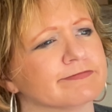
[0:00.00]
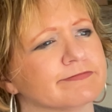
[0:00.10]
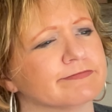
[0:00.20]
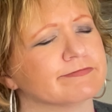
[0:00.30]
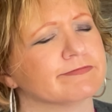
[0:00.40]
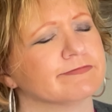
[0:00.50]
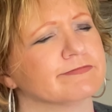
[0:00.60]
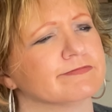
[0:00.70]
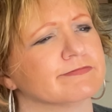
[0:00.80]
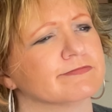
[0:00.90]

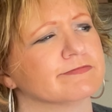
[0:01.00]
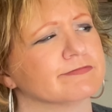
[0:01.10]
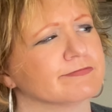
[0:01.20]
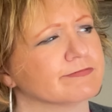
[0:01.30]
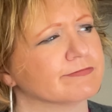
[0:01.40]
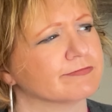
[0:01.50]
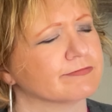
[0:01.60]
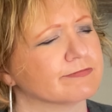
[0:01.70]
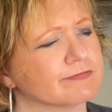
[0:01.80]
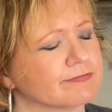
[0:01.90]

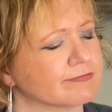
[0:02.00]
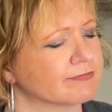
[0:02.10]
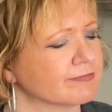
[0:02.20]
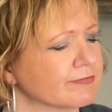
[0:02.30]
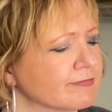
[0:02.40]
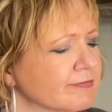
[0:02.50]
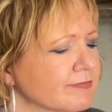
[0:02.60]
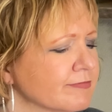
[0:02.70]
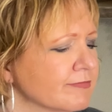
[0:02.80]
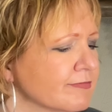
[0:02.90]

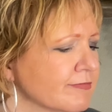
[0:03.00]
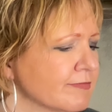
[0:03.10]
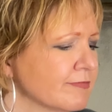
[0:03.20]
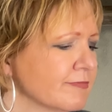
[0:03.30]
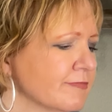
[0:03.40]
The person shown says nothing.